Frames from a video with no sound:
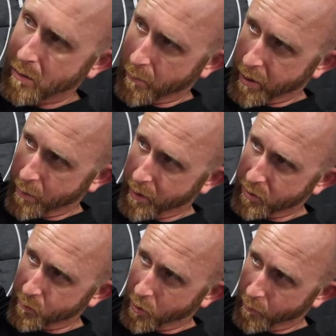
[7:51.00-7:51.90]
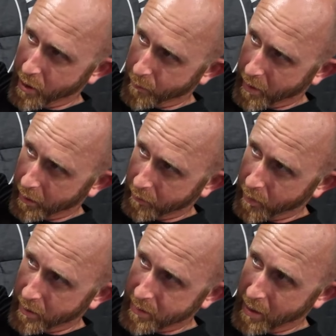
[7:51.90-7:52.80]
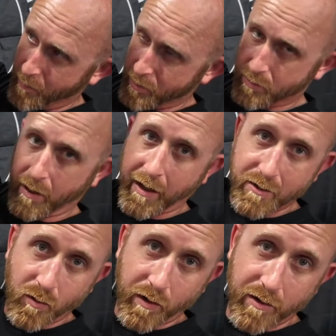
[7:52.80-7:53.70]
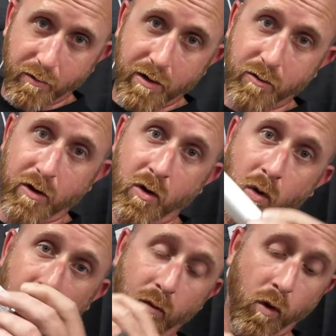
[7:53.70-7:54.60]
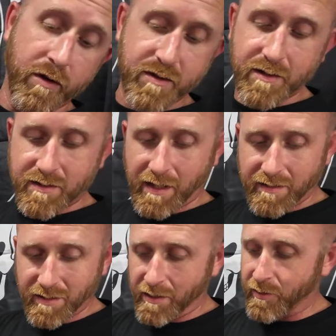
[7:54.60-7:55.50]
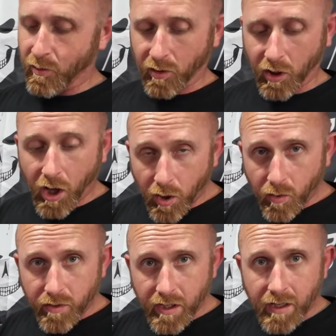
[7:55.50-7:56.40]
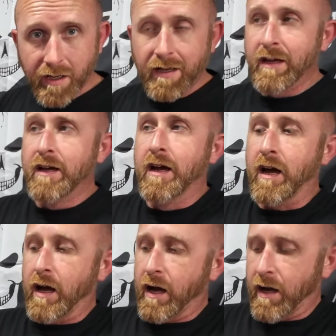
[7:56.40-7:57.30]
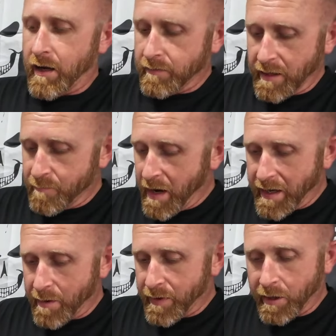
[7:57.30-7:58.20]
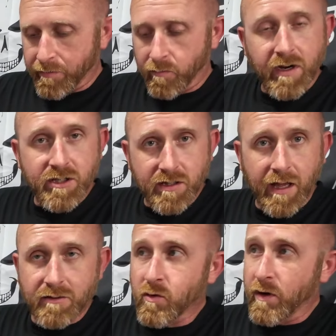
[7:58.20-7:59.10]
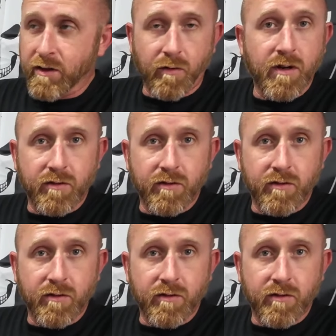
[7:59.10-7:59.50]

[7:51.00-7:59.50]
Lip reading: I may not be a smart man, but I can read a tape measure. I got 23 3/4. Once this thing's under load, it may not be able to reach that 23